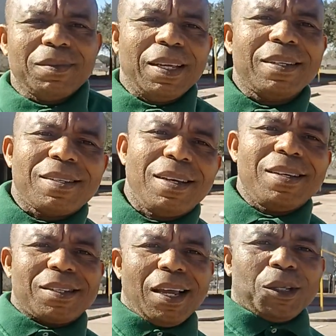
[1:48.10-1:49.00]
this
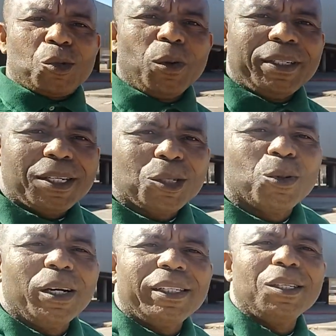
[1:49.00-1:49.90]
is a
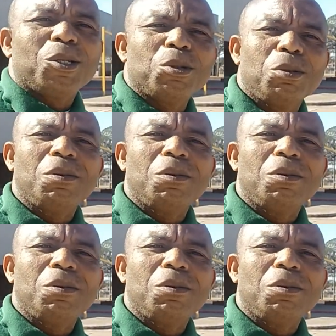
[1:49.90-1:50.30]
2022